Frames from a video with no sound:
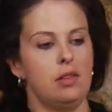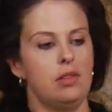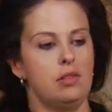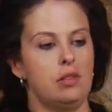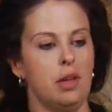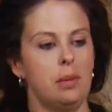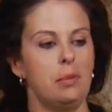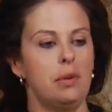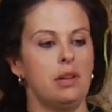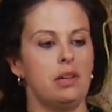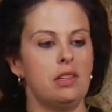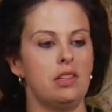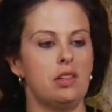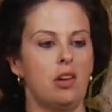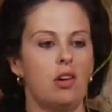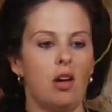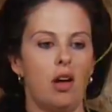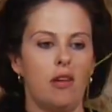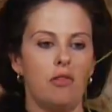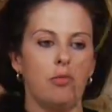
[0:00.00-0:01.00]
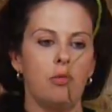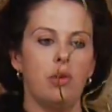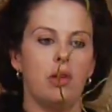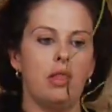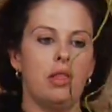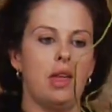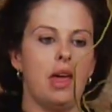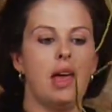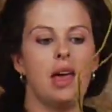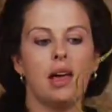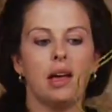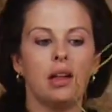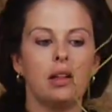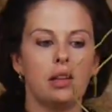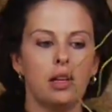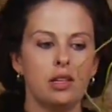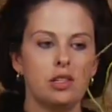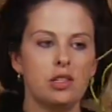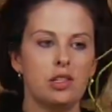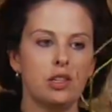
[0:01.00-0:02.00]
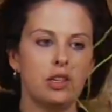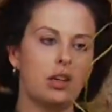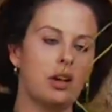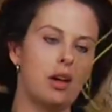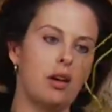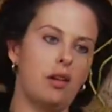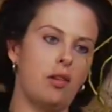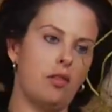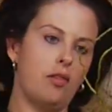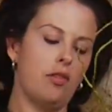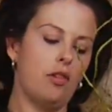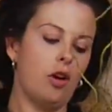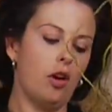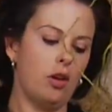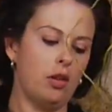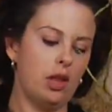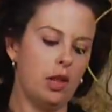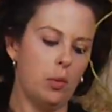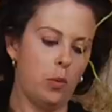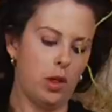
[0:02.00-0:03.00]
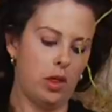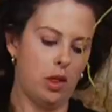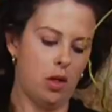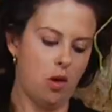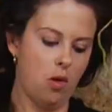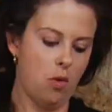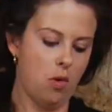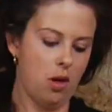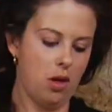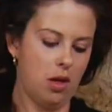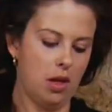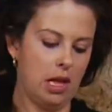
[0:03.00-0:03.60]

So I'm going to start off with a cluster of curly willow.